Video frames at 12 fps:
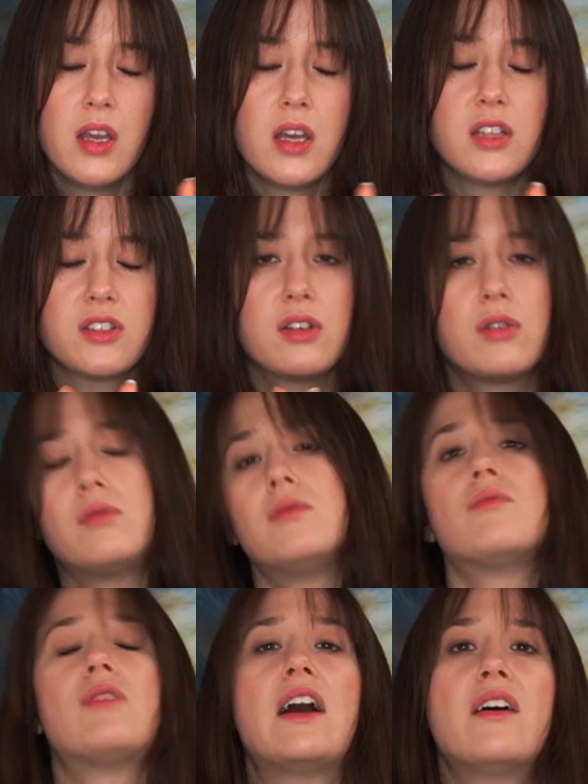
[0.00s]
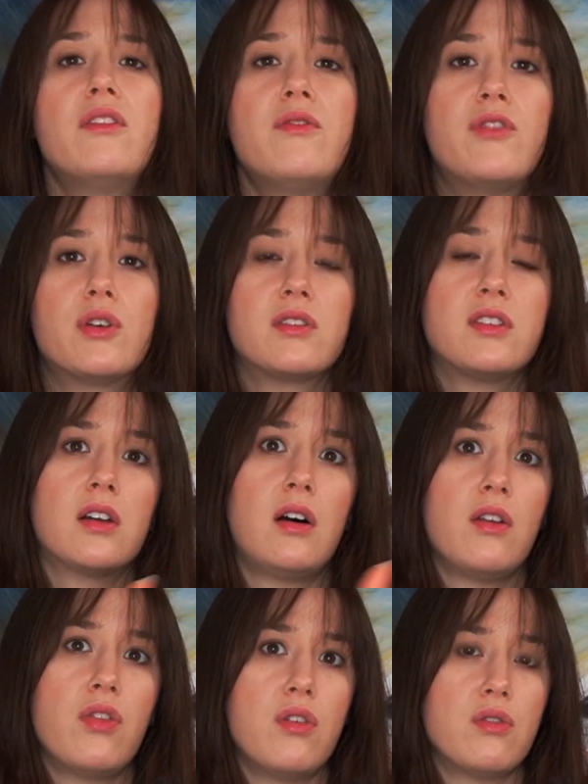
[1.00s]
And so rather than focusing
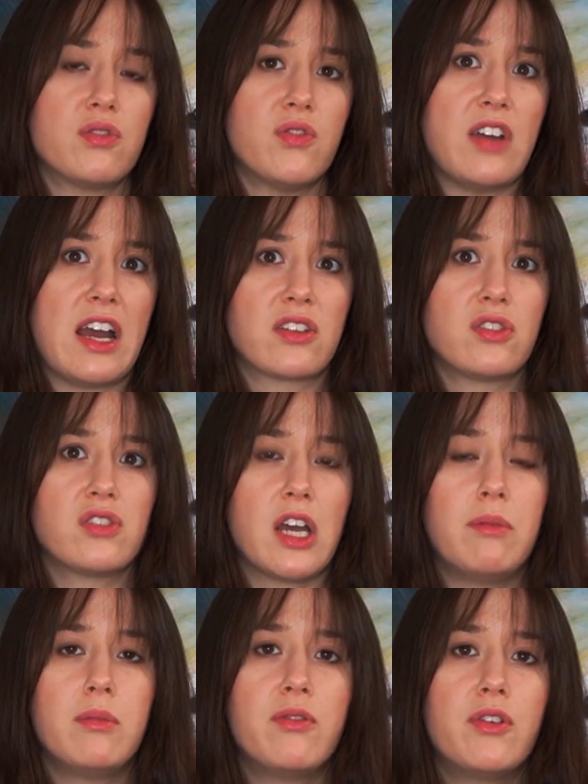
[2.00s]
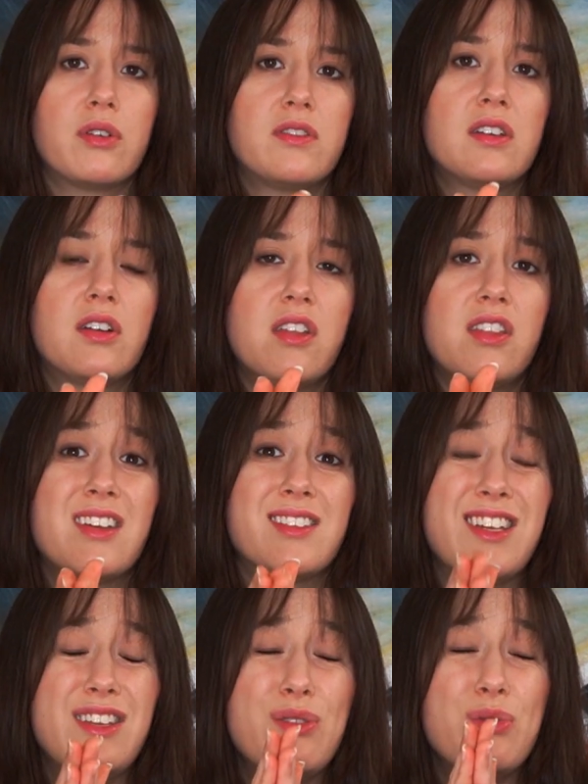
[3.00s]
on those factors, I'm going to be focusing on the things
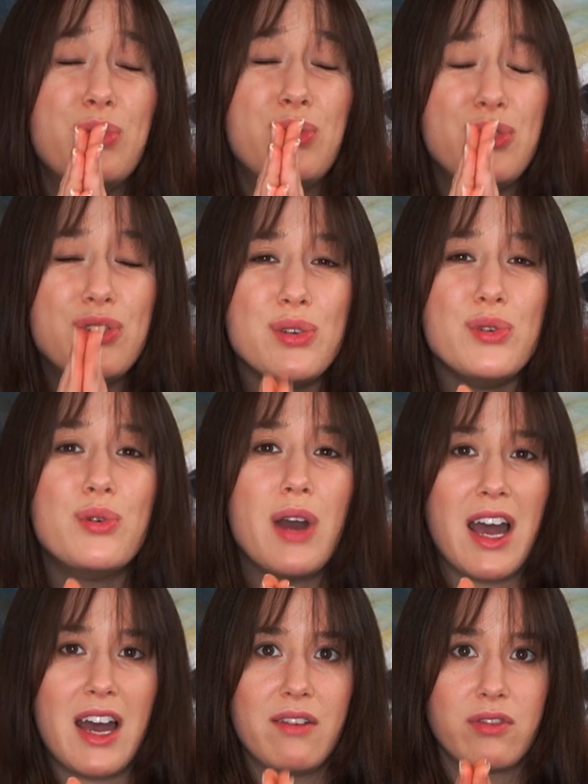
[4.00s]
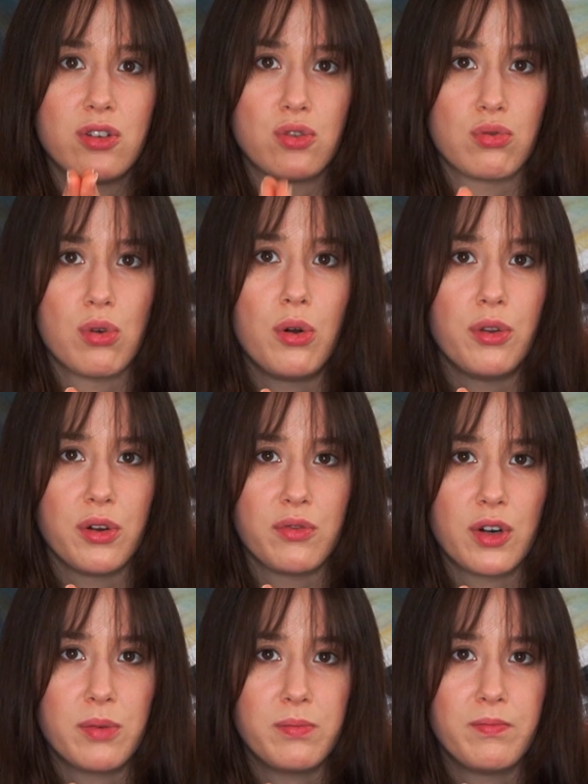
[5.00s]
that you do have control
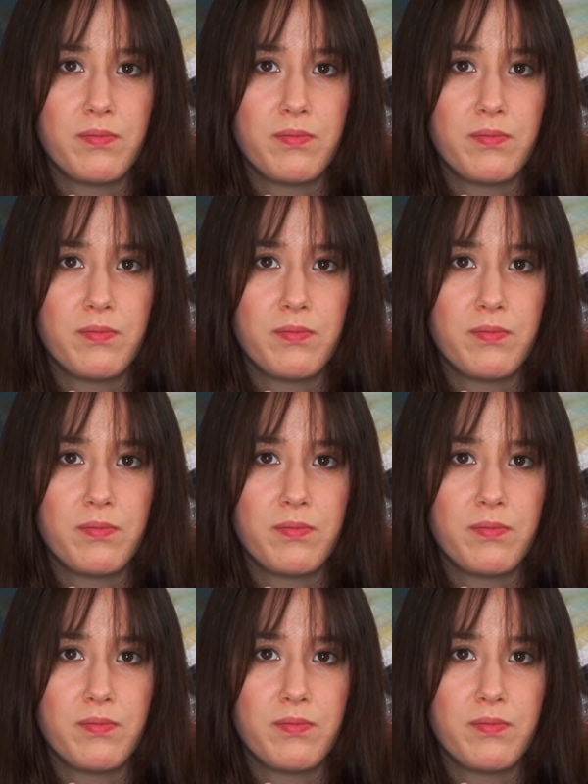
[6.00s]
over.